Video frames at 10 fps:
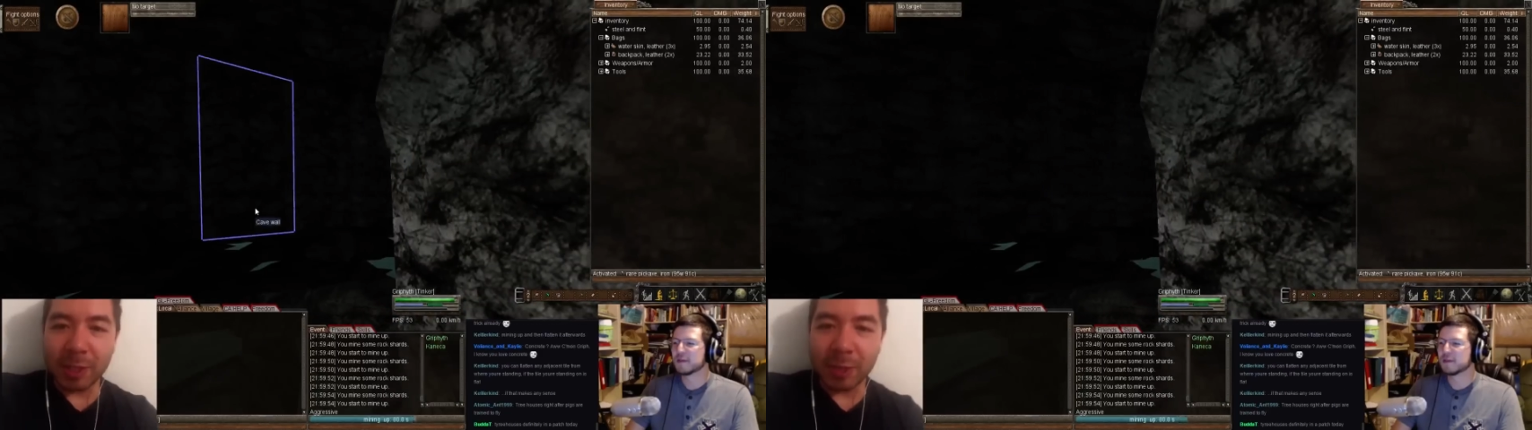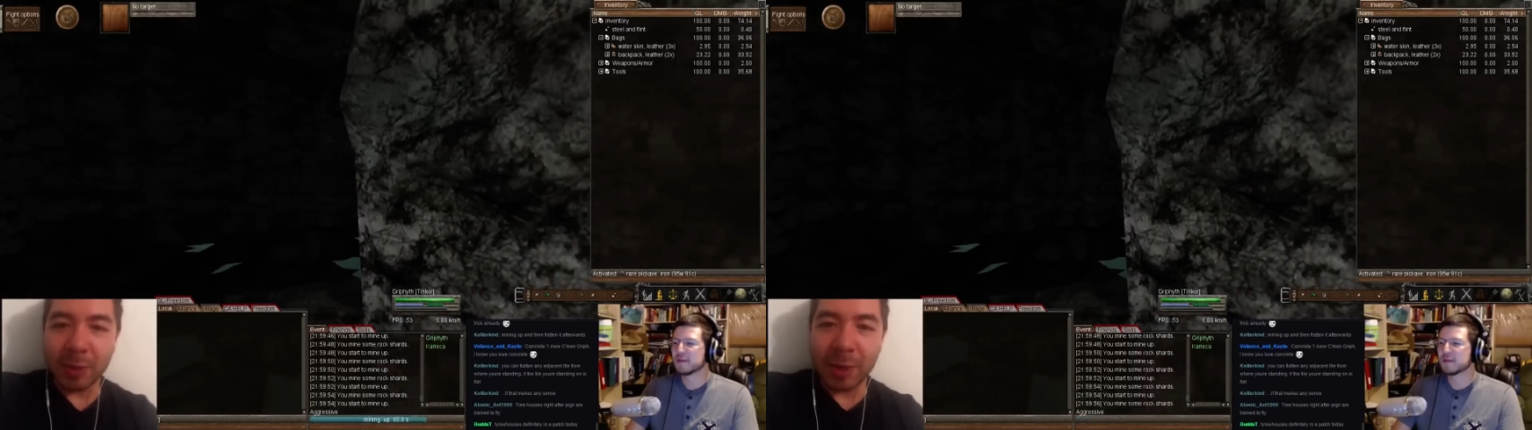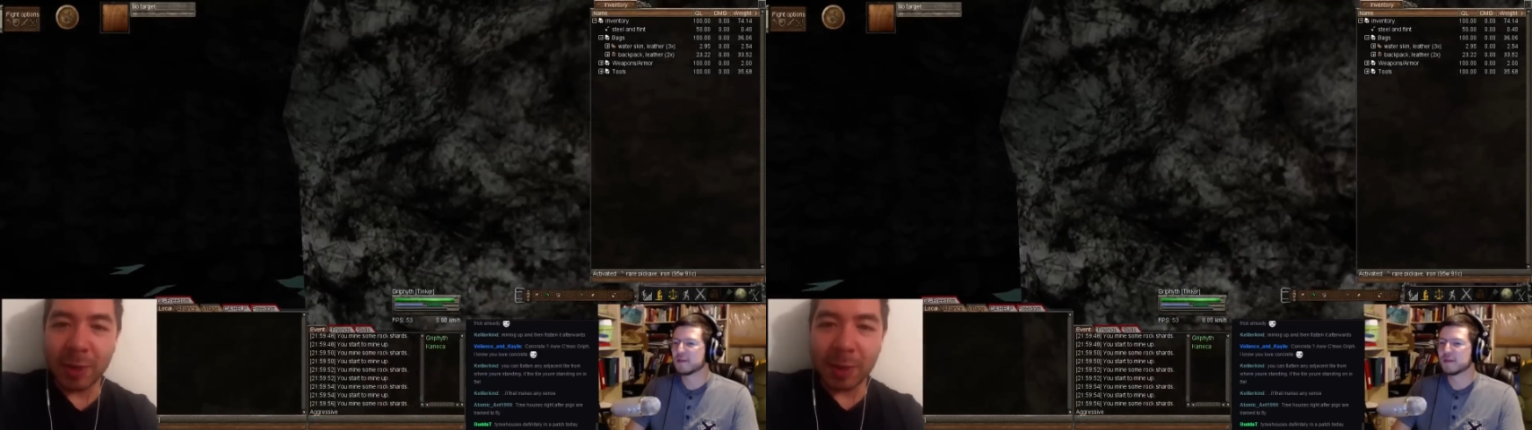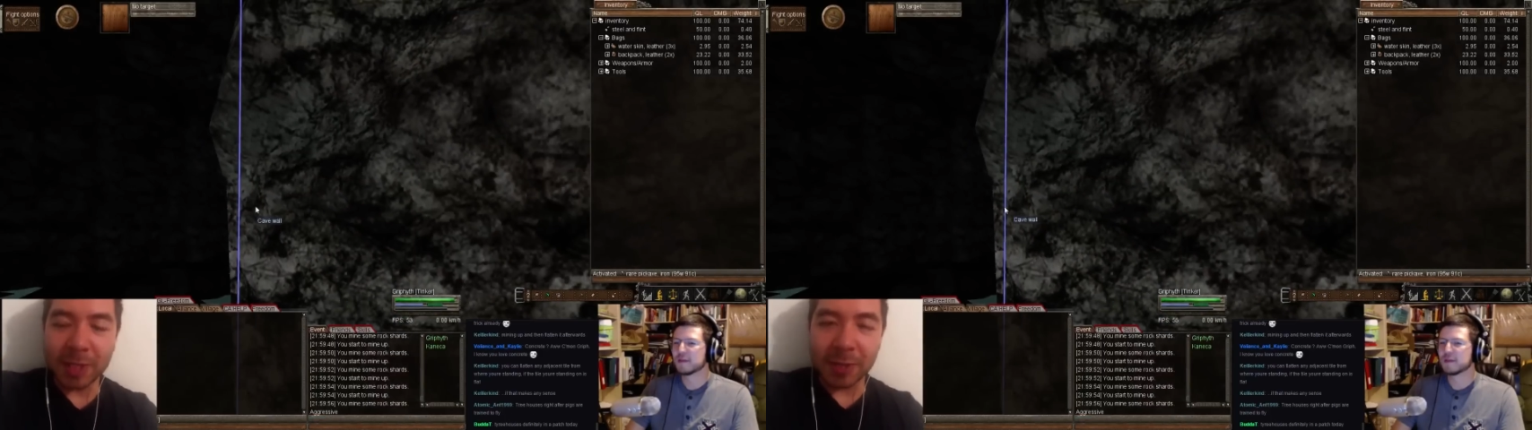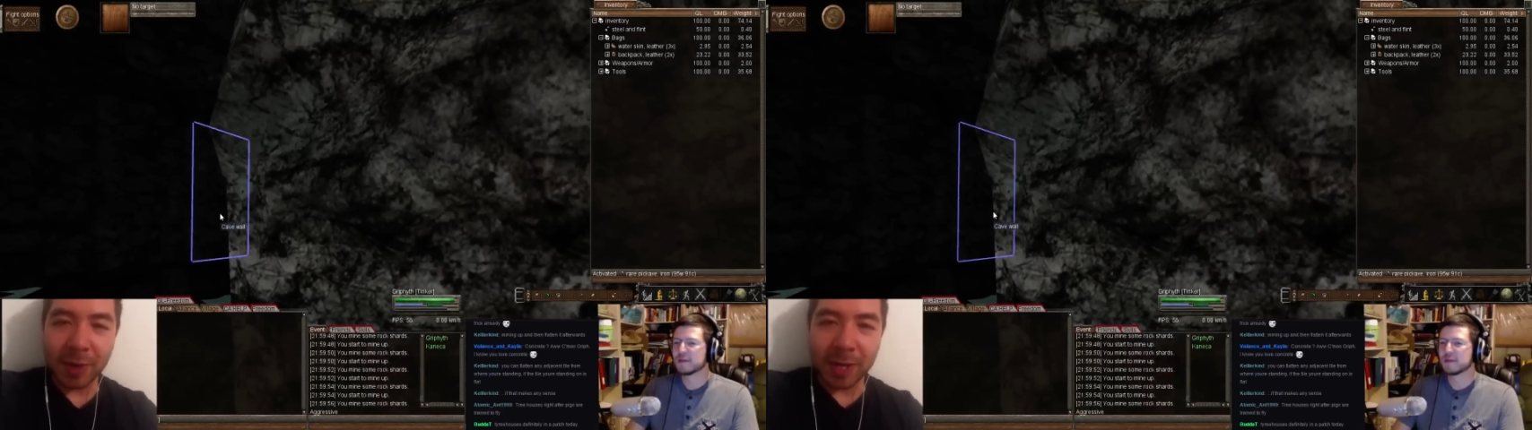been 2
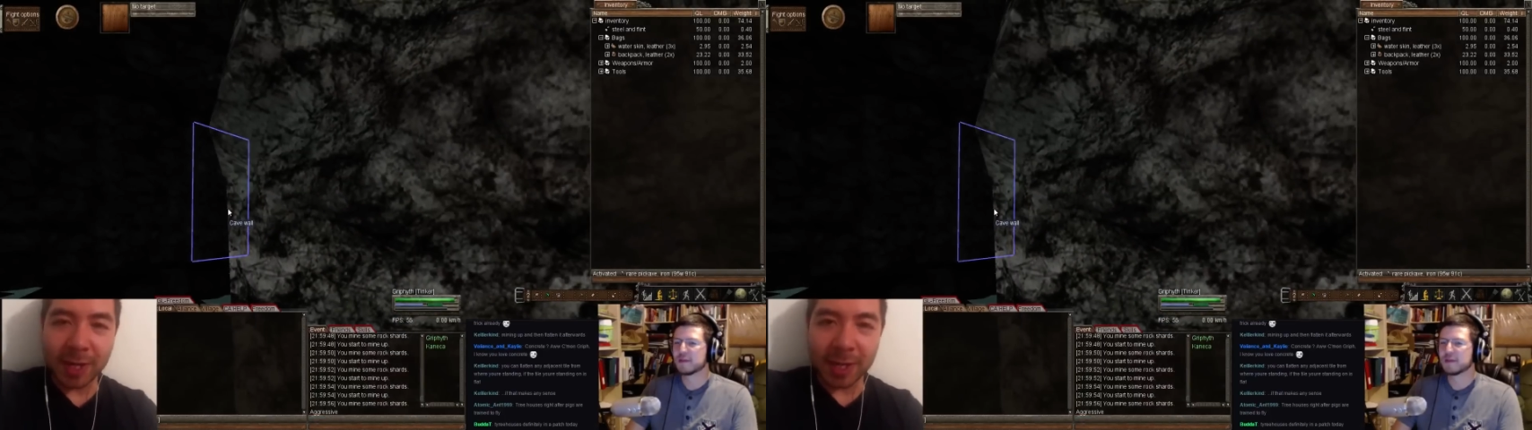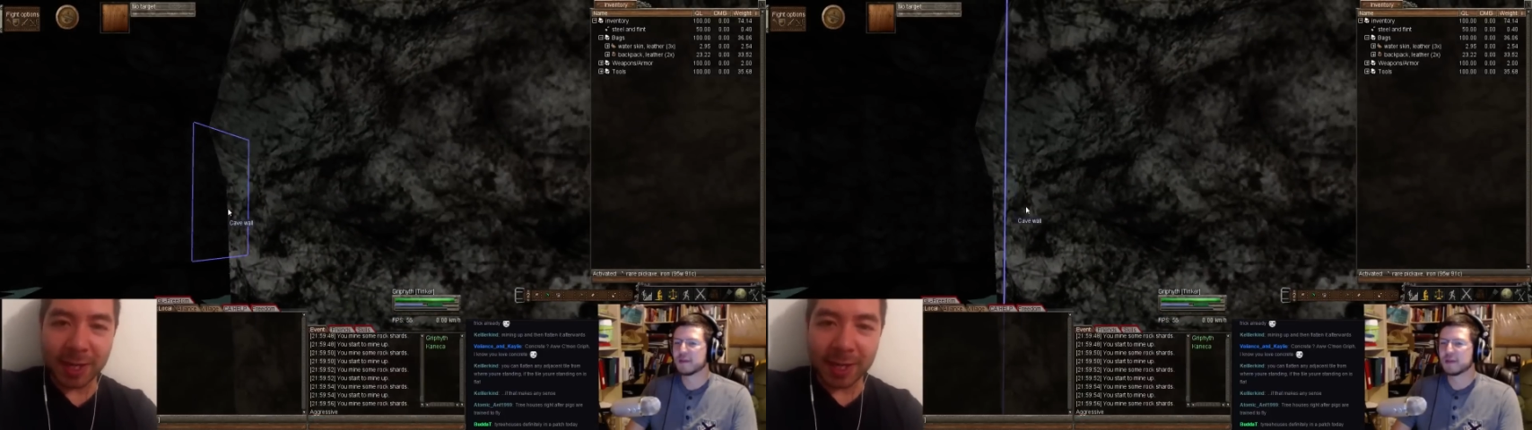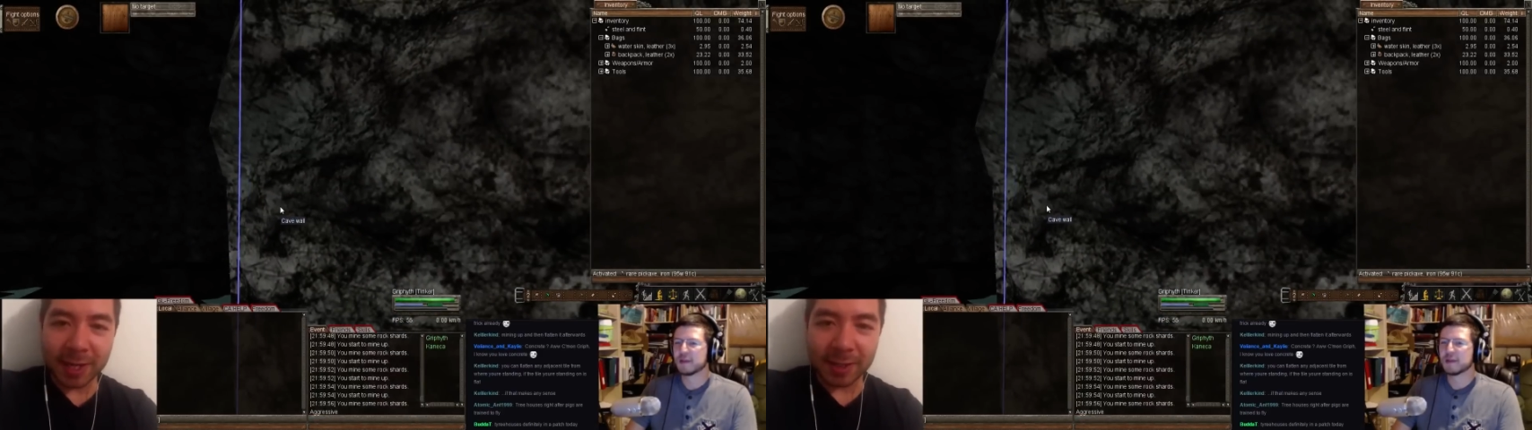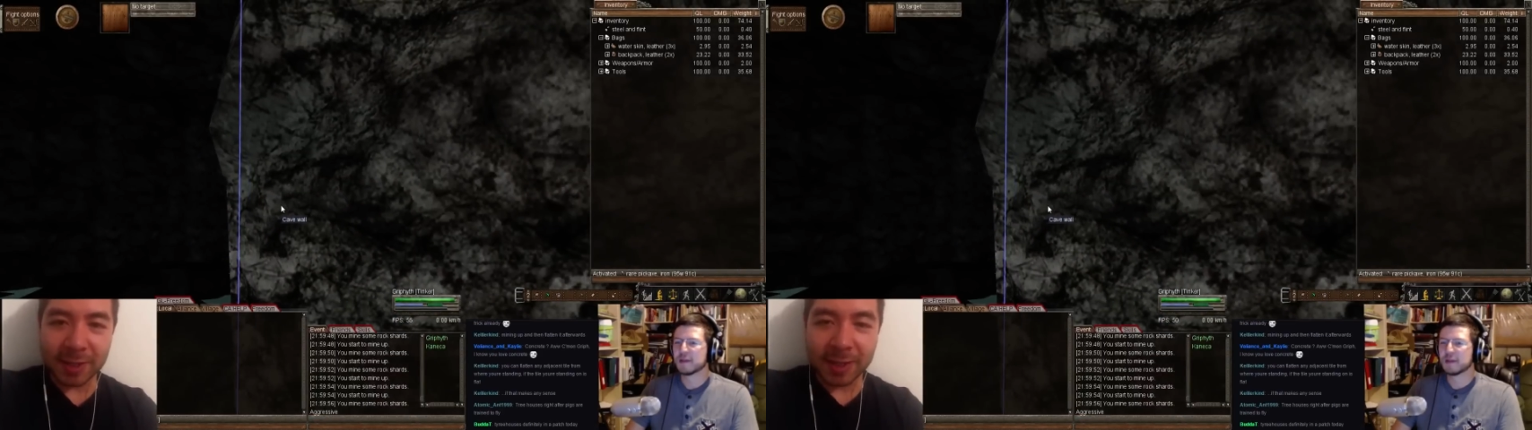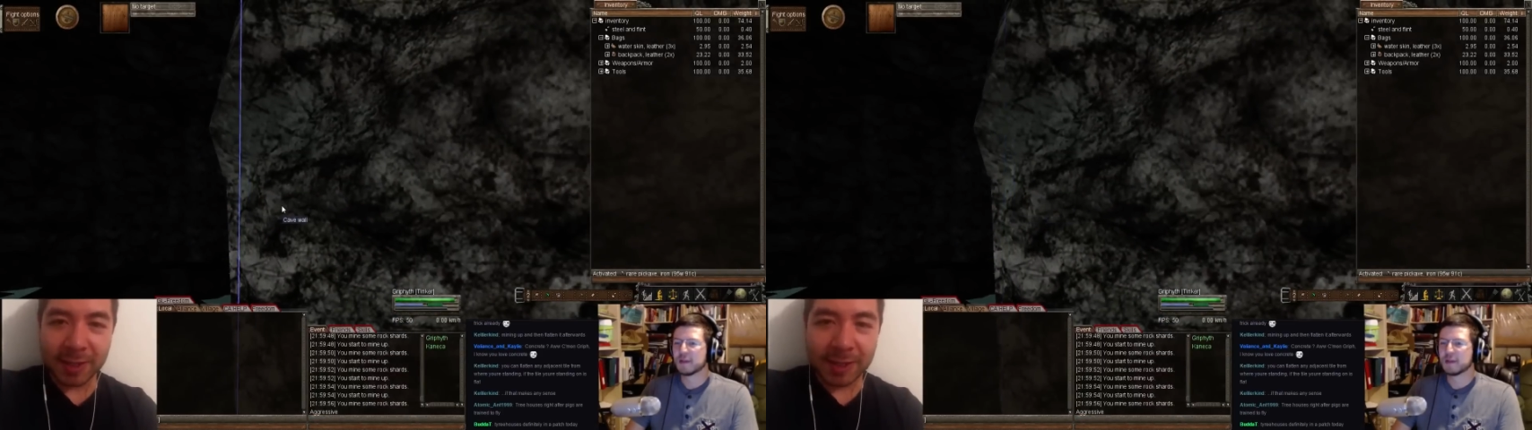updates already,
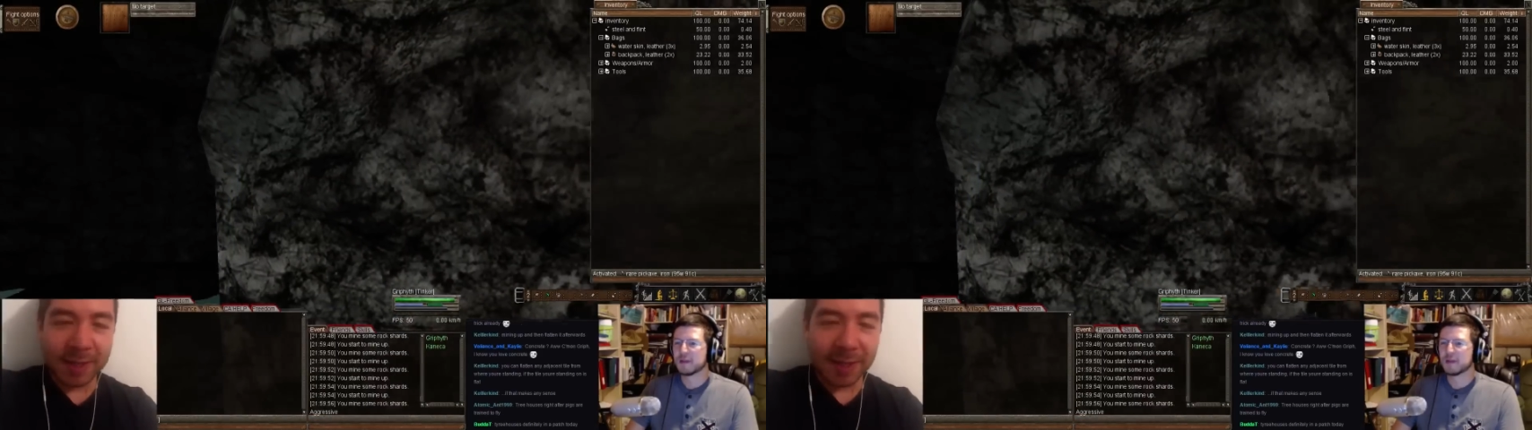and